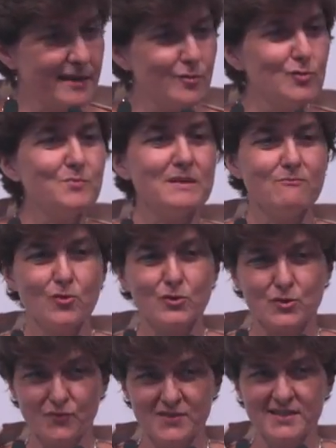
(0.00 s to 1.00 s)
I could be more
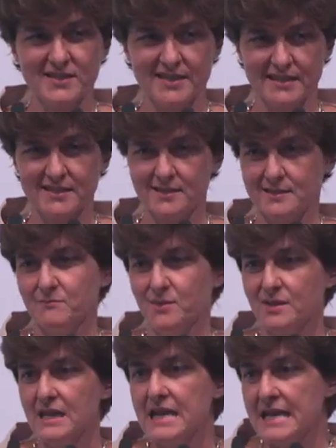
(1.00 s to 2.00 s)
sophisticated.
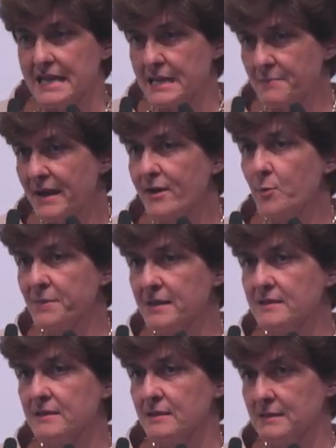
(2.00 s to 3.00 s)
But in my
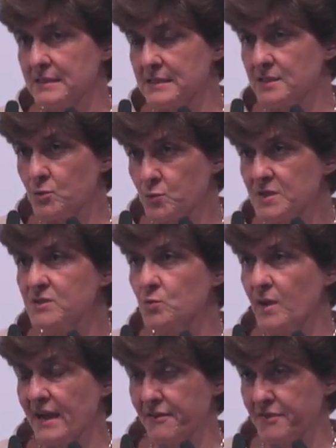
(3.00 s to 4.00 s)
opinion, this is the reason
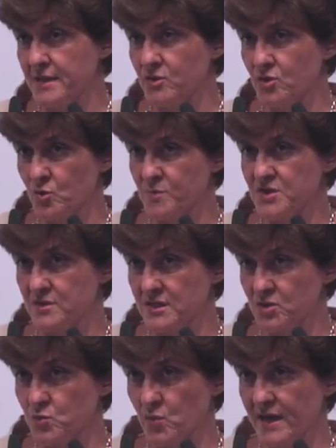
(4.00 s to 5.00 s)
why I think the Commission
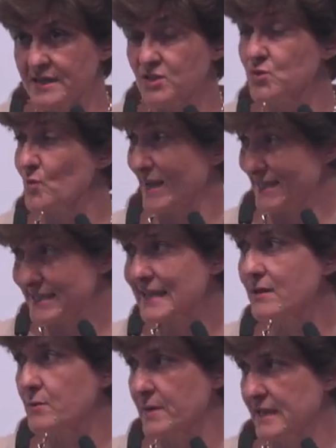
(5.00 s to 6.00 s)
is right to
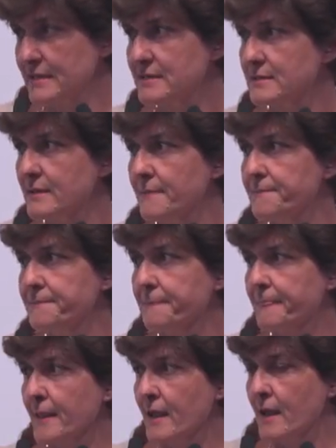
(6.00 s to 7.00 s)
accelerate
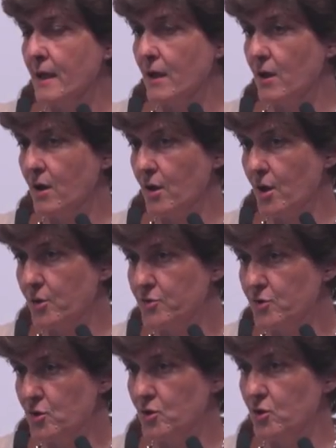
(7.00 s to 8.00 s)

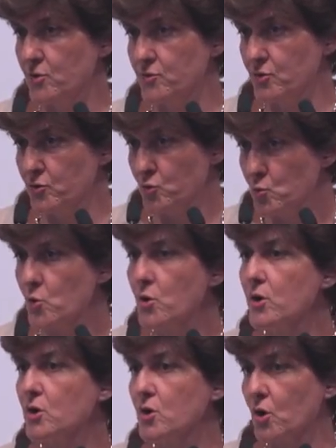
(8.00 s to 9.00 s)
the
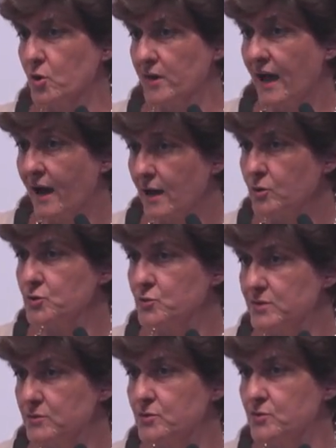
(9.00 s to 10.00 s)
work on how
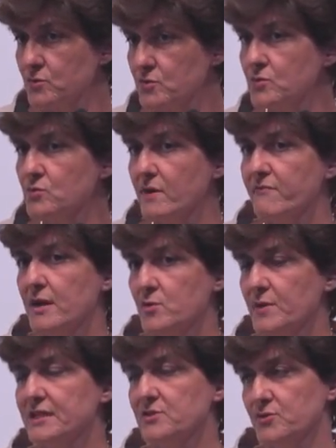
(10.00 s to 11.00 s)
to
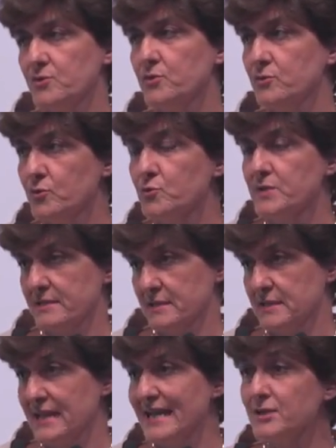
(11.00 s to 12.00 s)
evaluate the
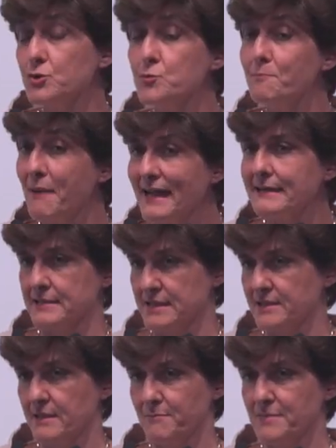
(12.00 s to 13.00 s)
risks and to balance
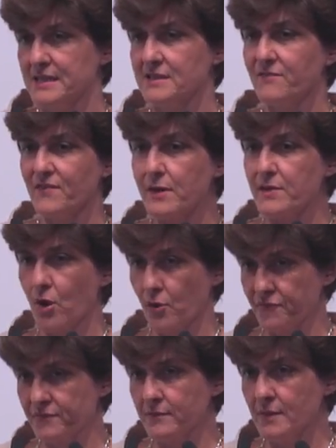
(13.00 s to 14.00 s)
them, because very
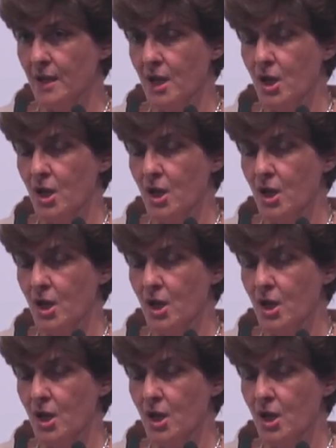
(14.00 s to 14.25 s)
often